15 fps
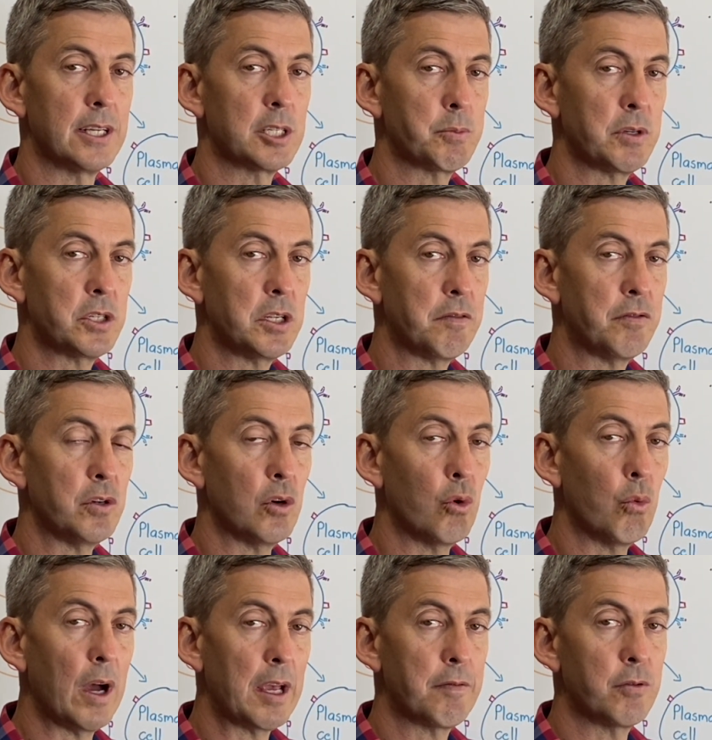especially if you're
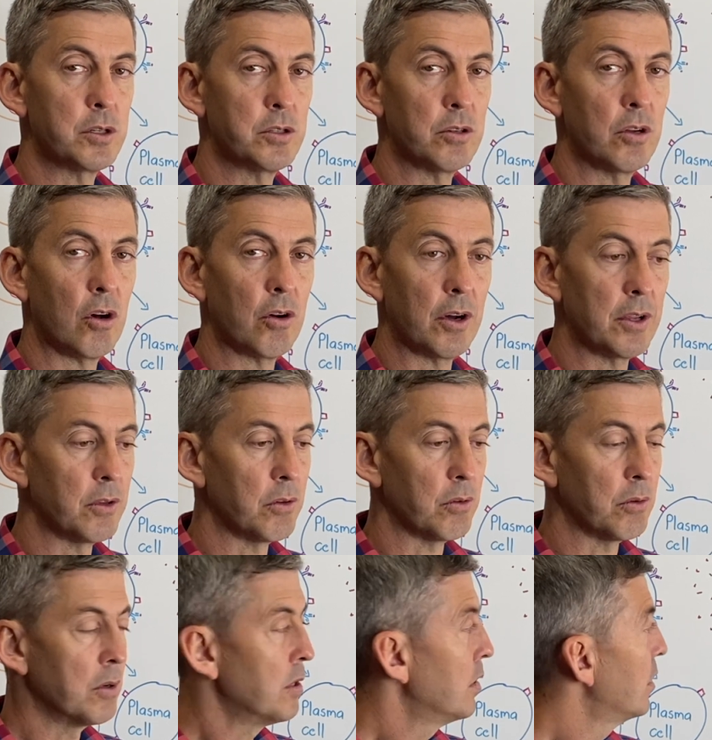awake for too long and
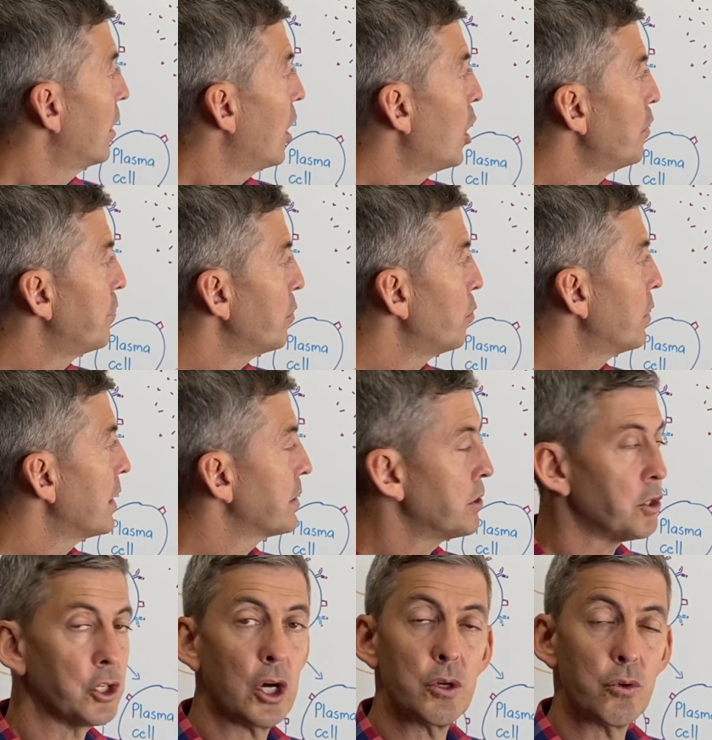you overwork,
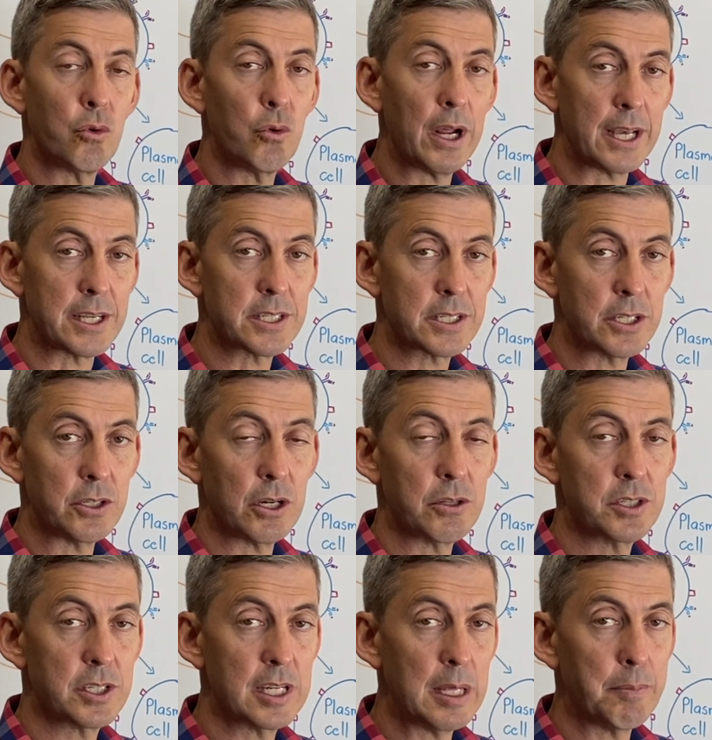you don't rest, you
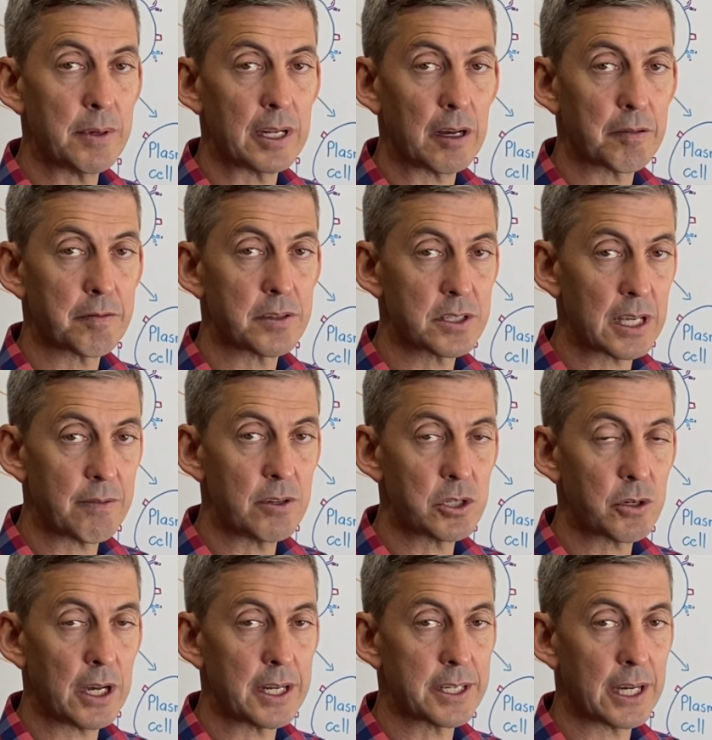don't sleep enough, 7
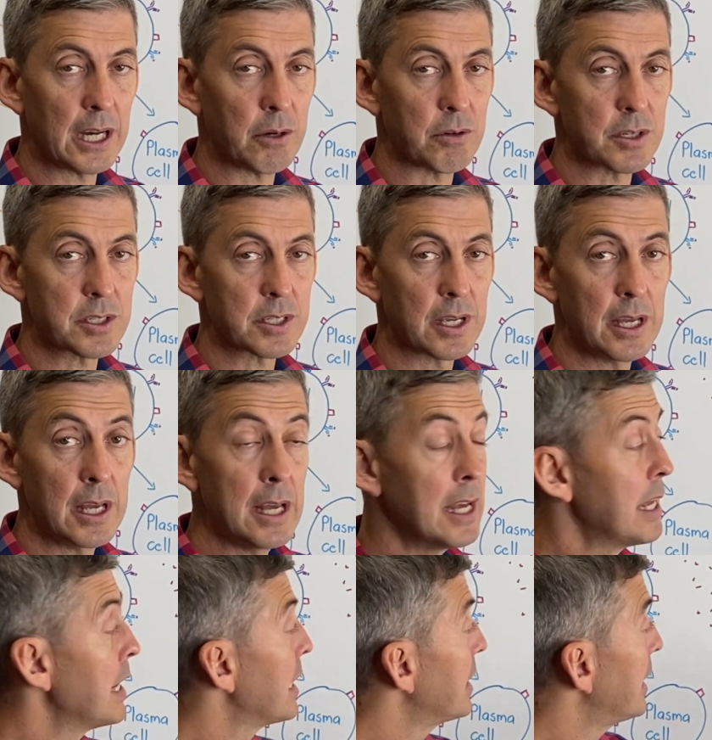to 8 hours,
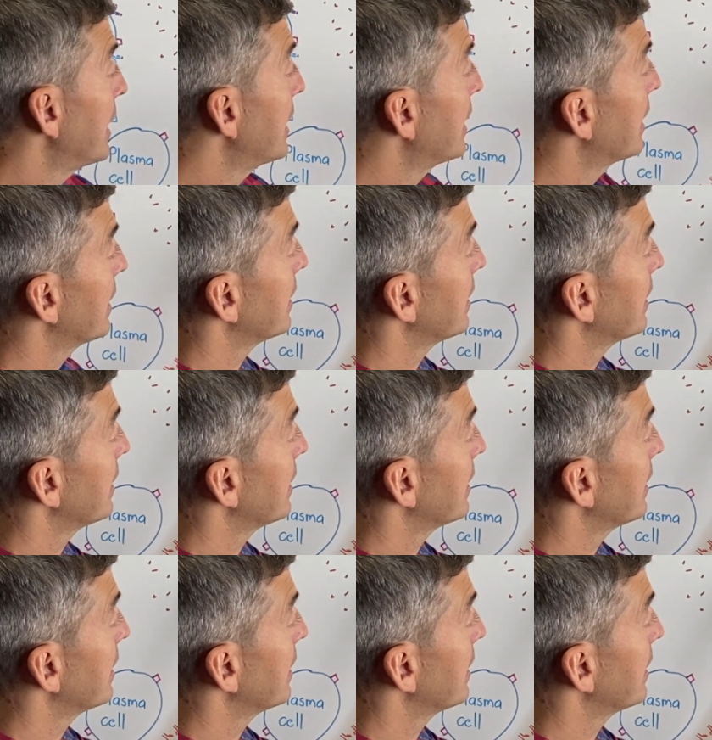then